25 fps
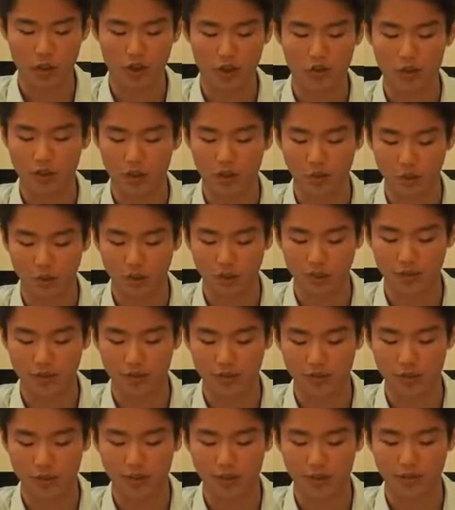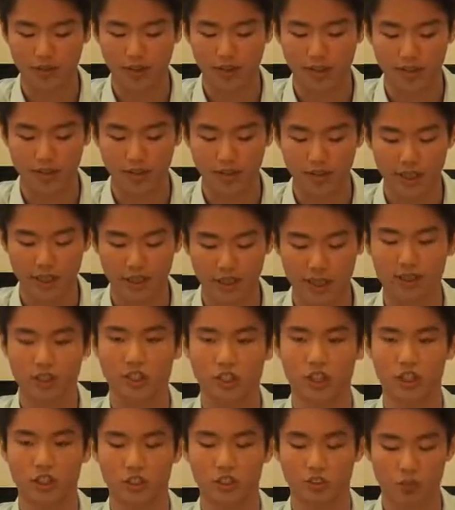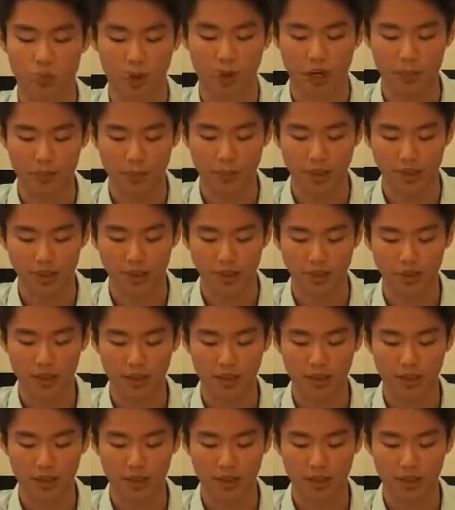of culture feeding the violent annexation of white paint.